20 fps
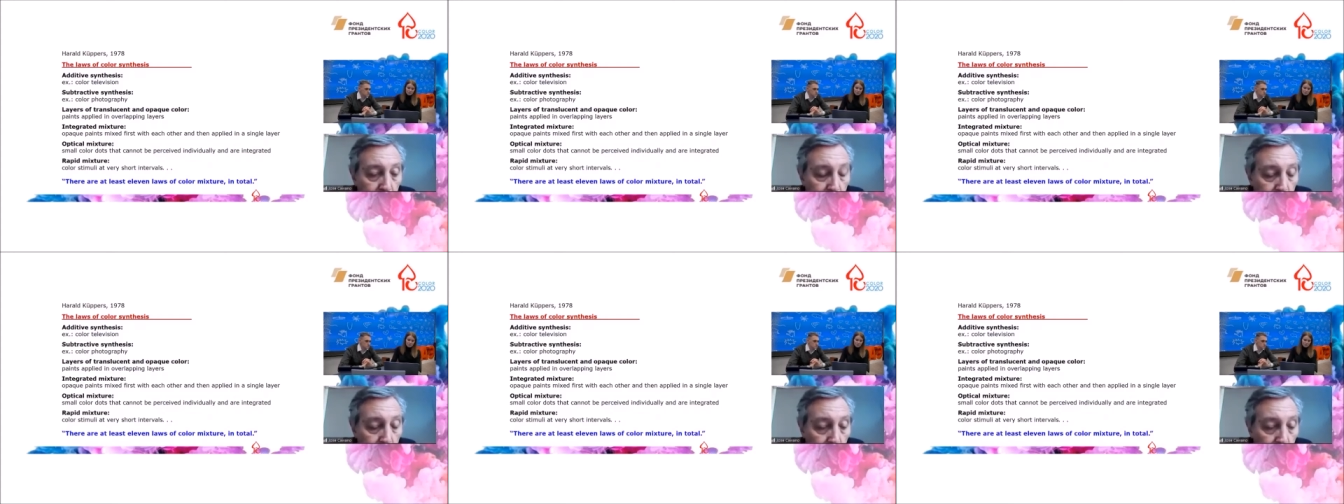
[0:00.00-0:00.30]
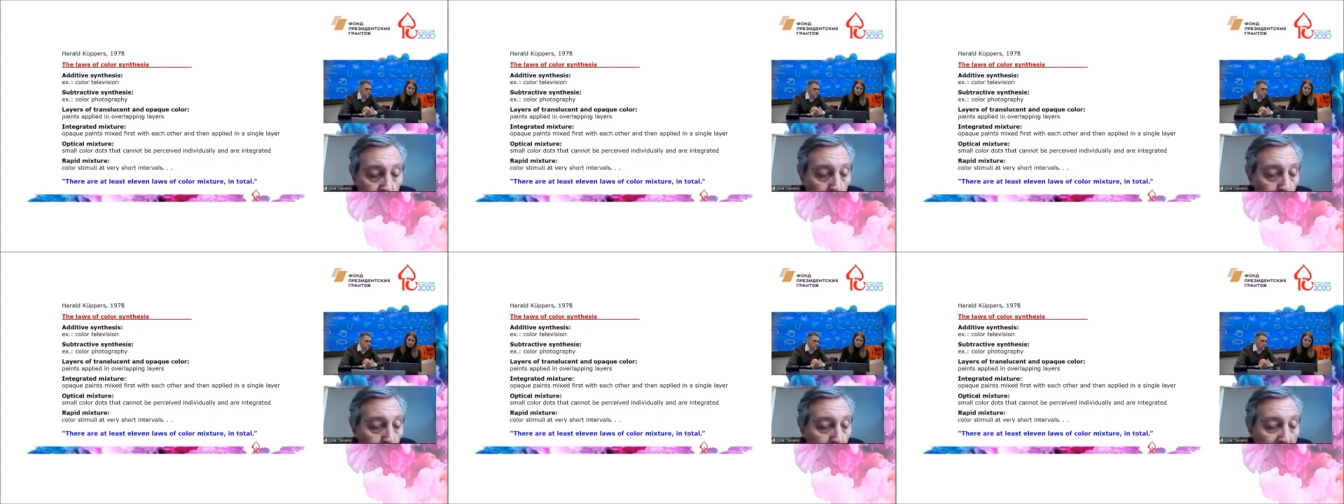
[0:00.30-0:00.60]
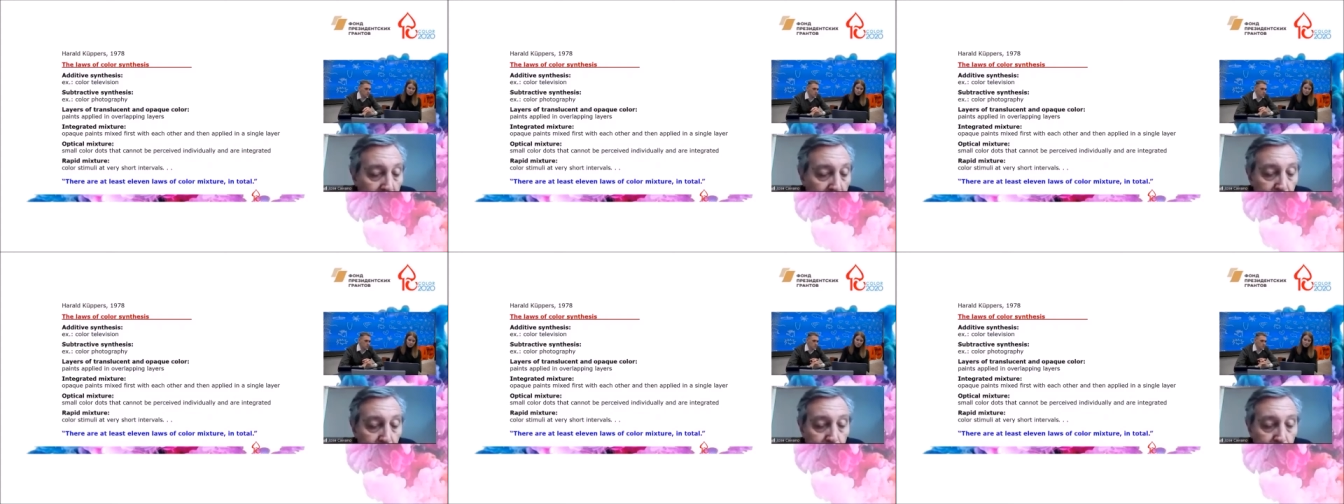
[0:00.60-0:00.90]
opaque
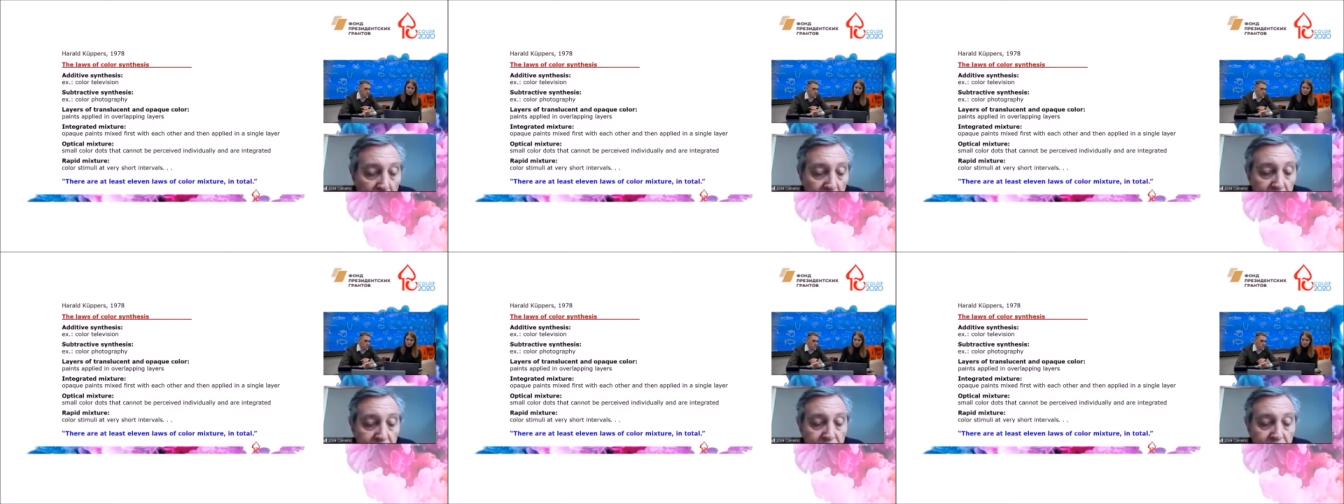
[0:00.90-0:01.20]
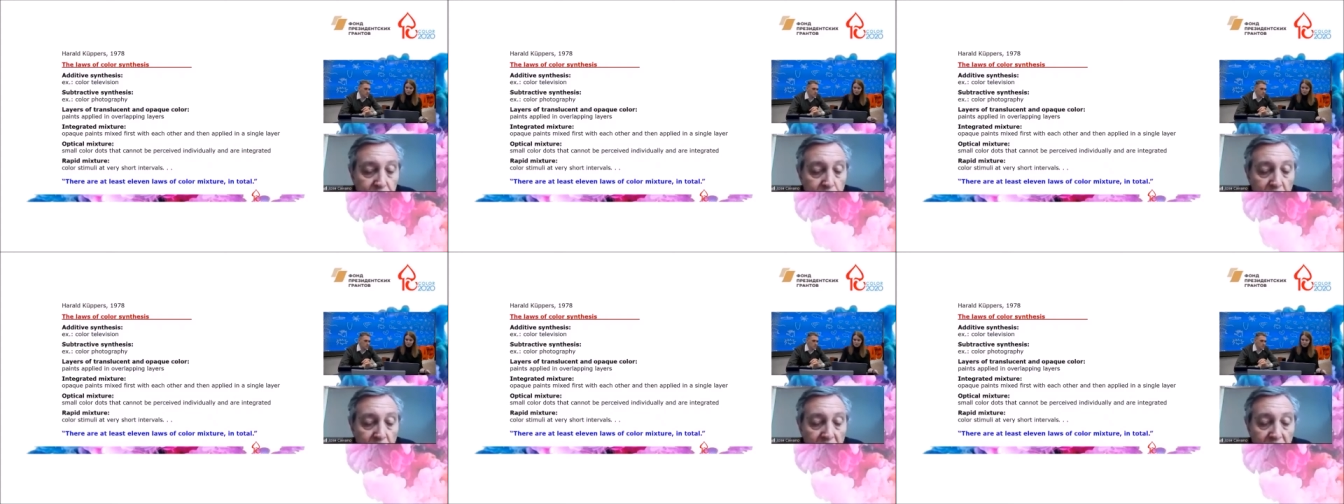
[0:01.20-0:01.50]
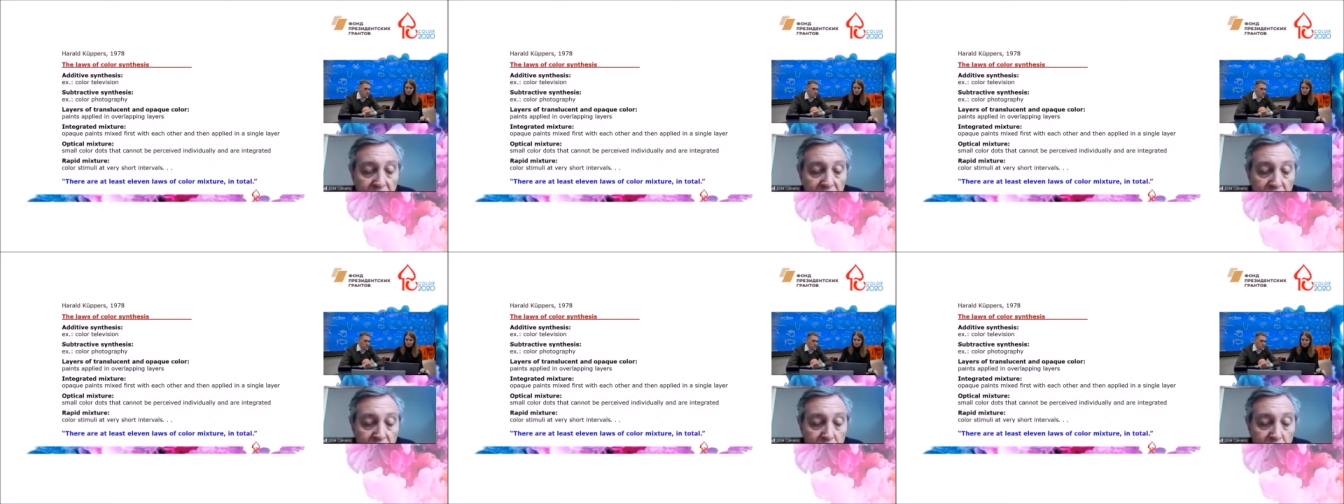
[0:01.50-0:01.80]
paints
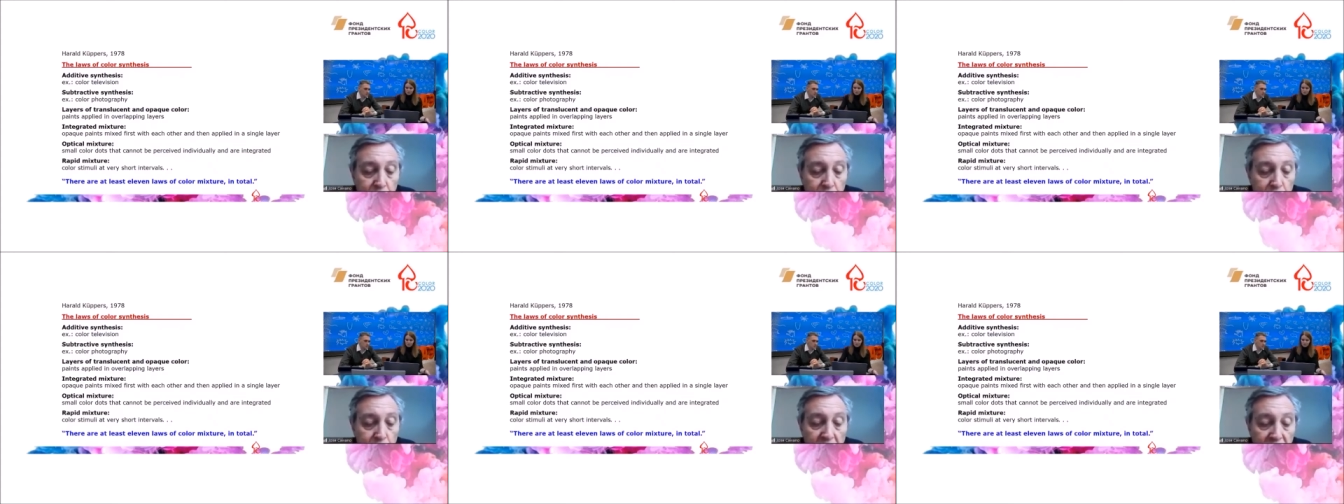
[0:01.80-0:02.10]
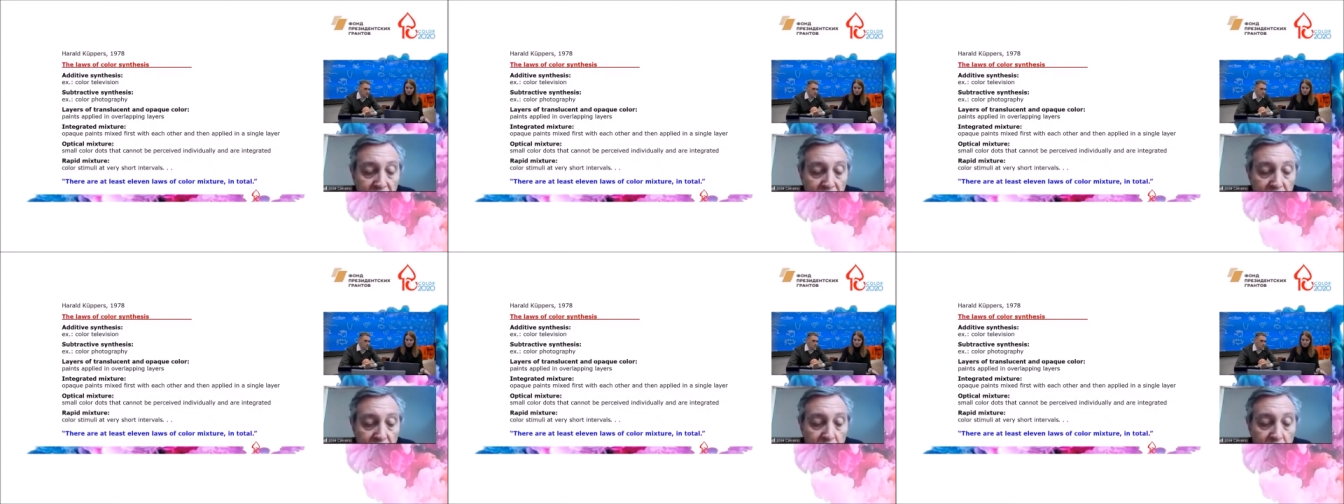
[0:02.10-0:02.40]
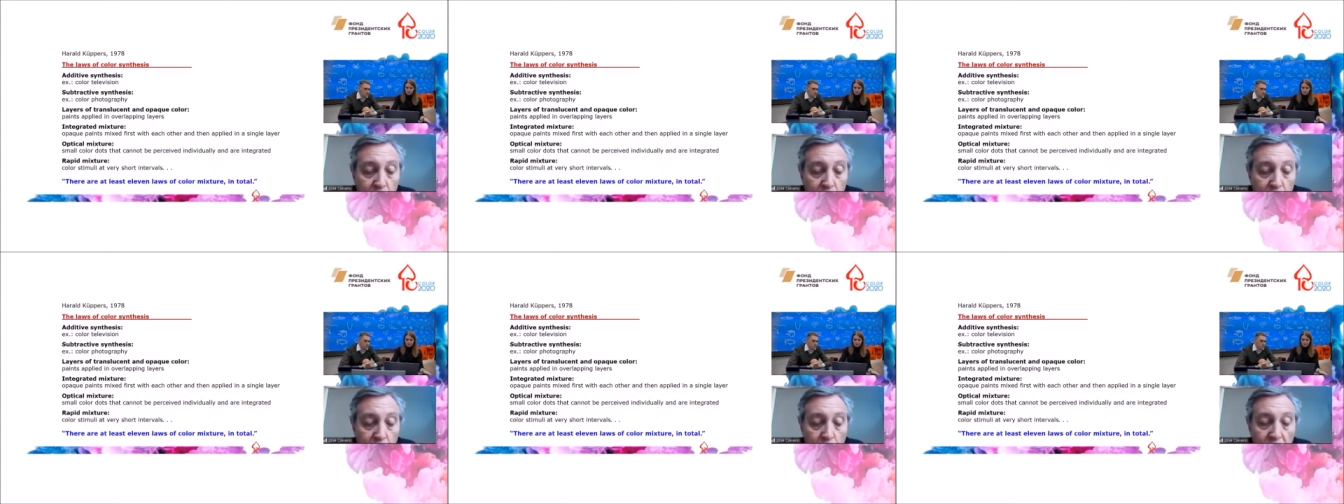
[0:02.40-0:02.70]
mixed, mixed
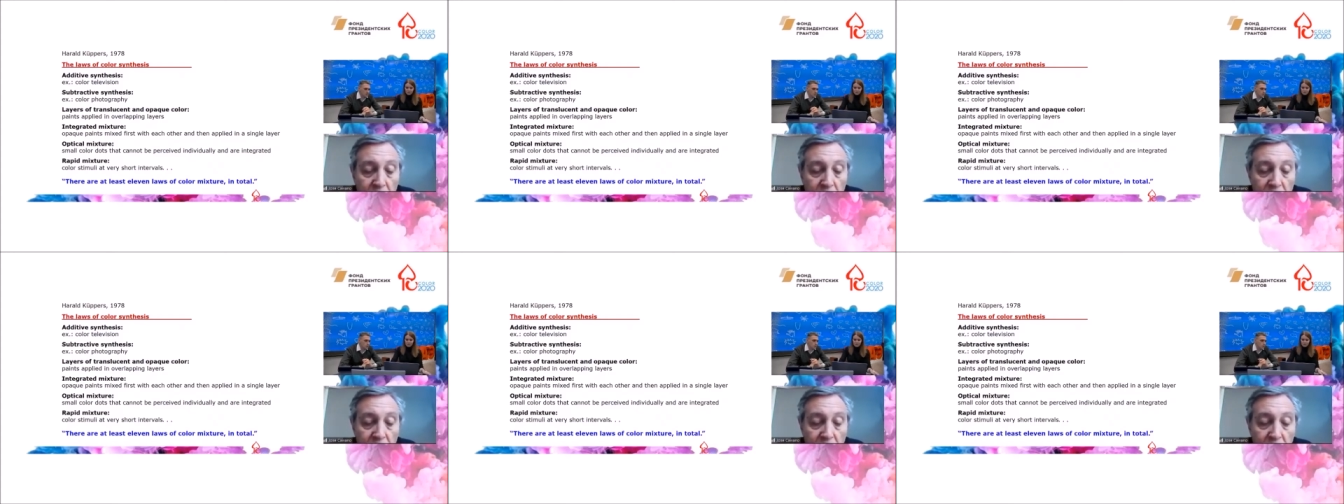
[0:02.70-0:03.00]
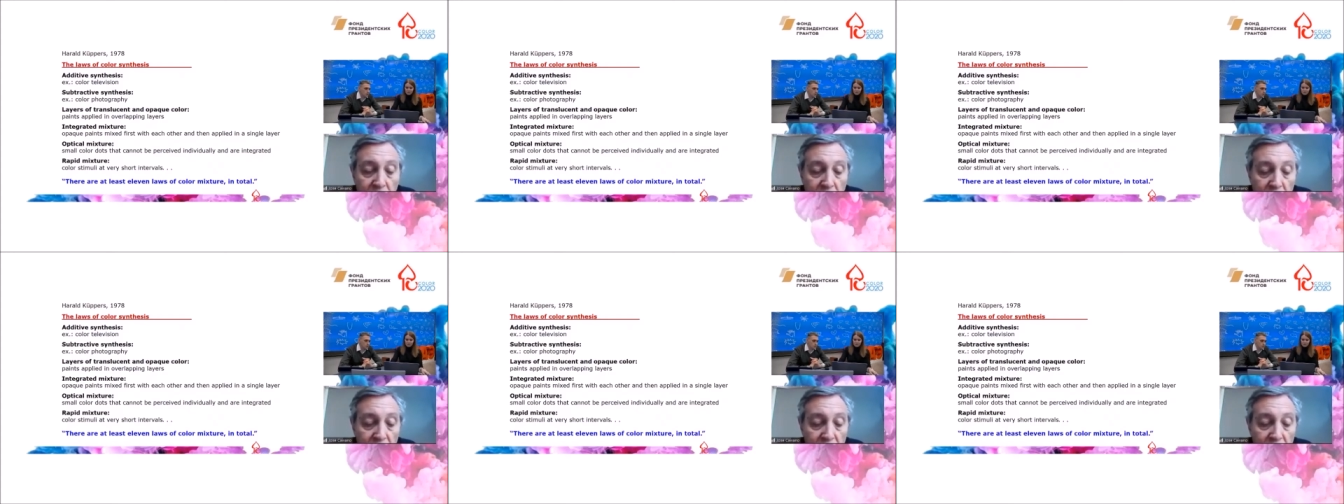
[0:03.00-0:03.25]
with the, uh,